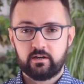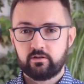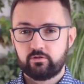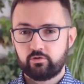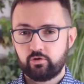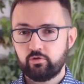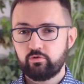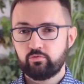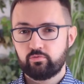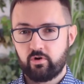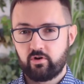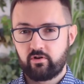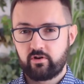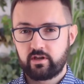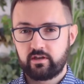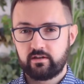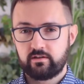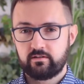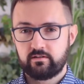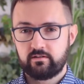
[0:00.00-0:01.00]
Don't
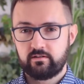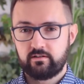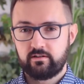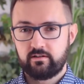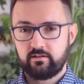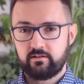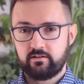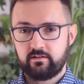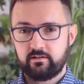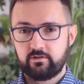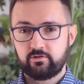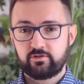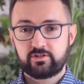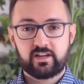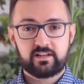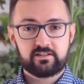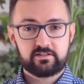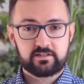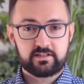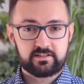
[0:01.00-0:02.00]
worry, you
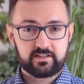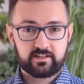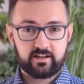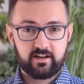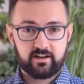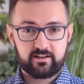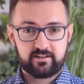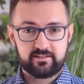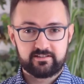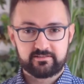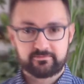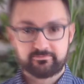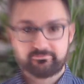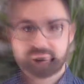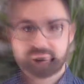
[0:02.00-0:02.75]
just need a guide.